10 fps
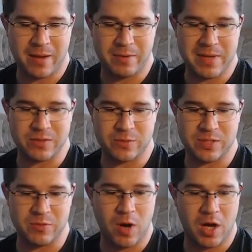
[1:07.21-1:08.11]
I've been messing with
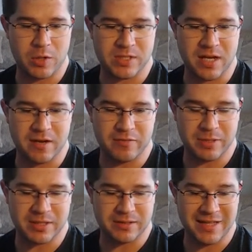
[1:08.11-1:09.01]
some new auto stuff,
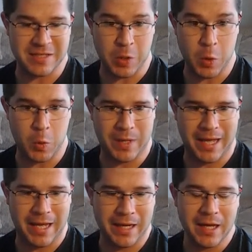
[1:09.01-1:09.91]
but that's
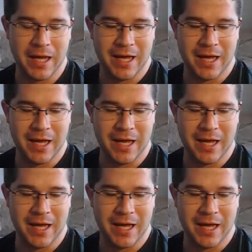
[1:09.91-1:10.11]
okay.